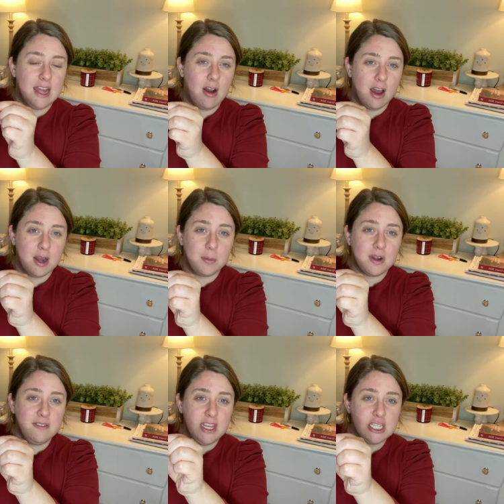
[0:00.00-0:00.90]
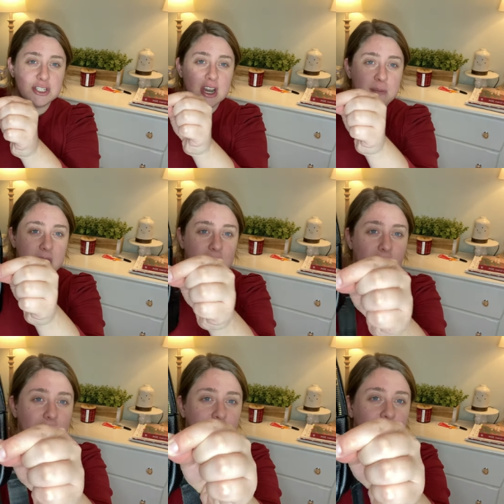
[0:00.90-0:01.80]
on a previous trip that
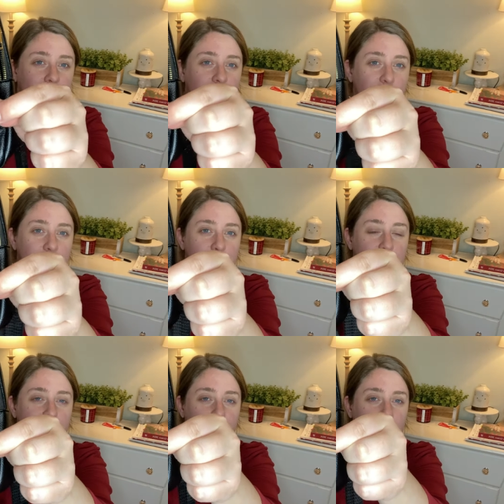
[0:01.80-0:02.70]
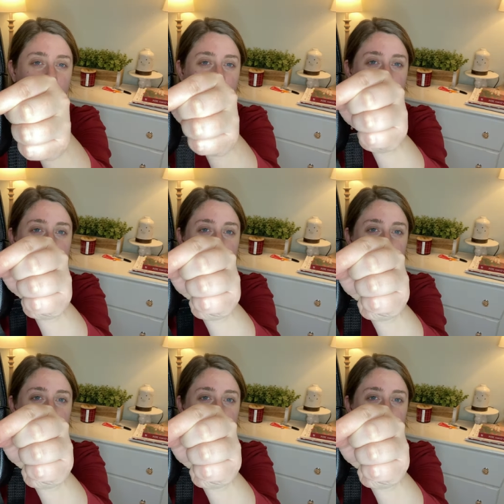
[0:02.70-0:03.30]
I figured I would put on